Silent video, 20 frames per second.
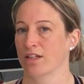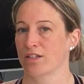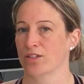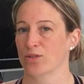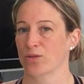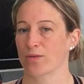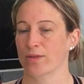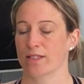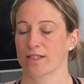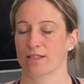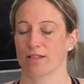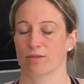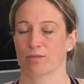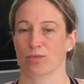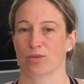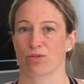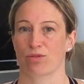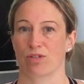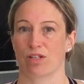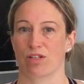Squeezing the
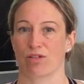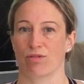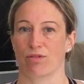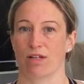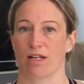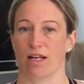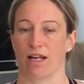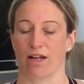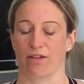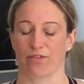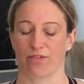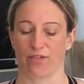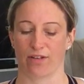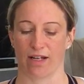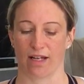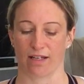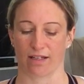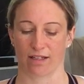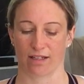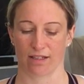muscles in your left
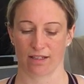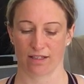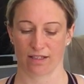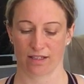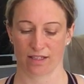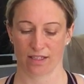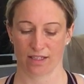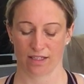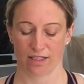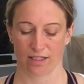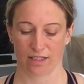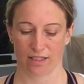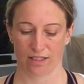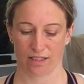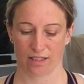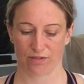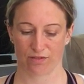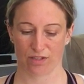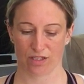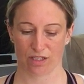leg,
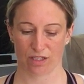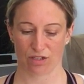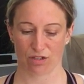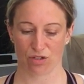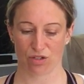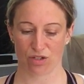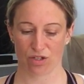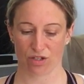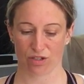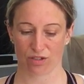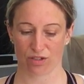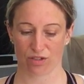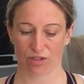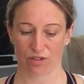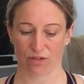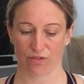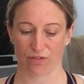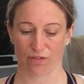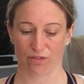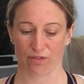lifting it just
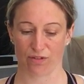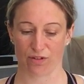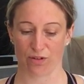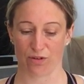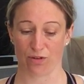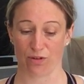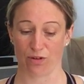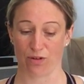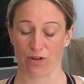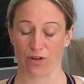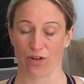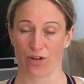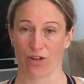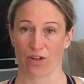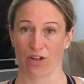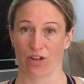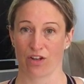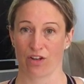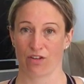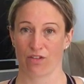off the floor,
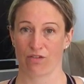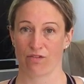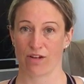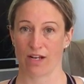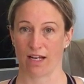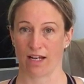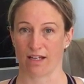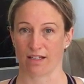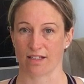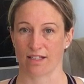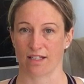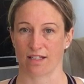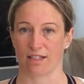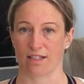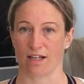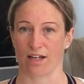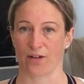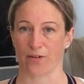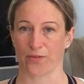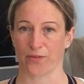relaxing
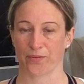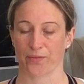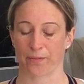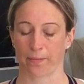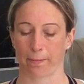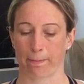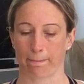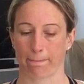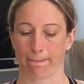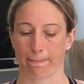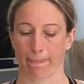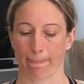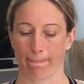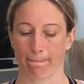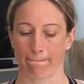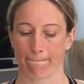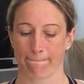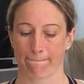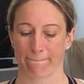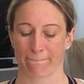down.
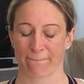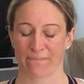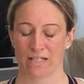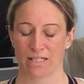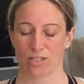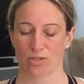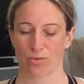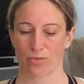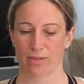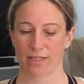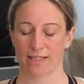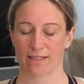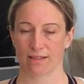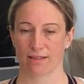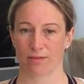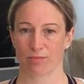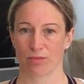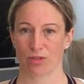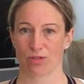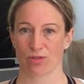Squeezing
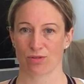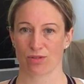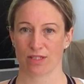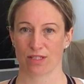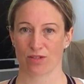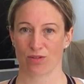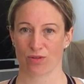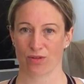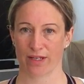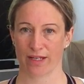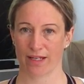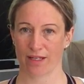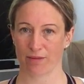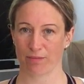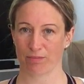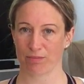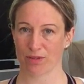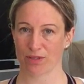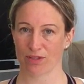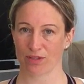the muscles in your
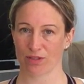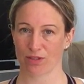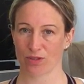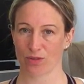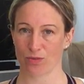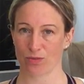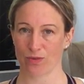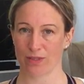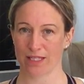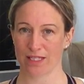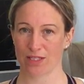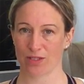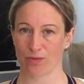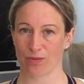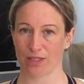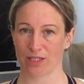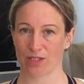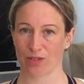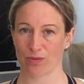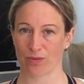hips, squeeze,
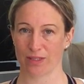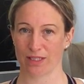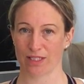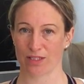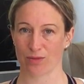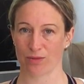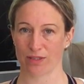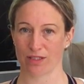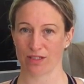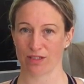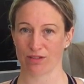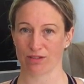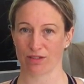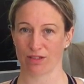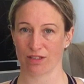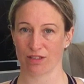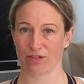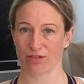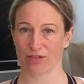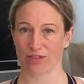squeeze, squeeze, squeeze those
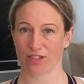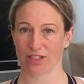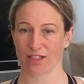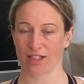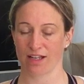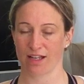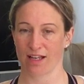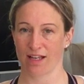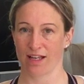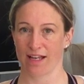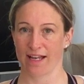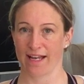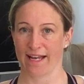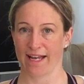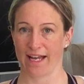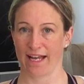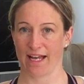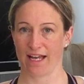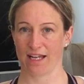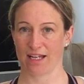glutes
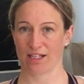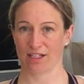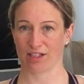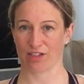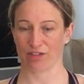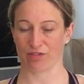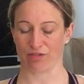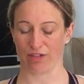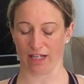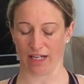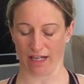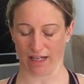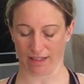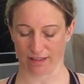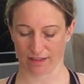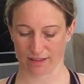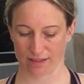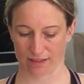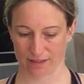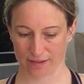and
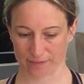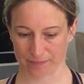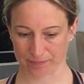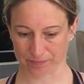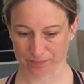relax.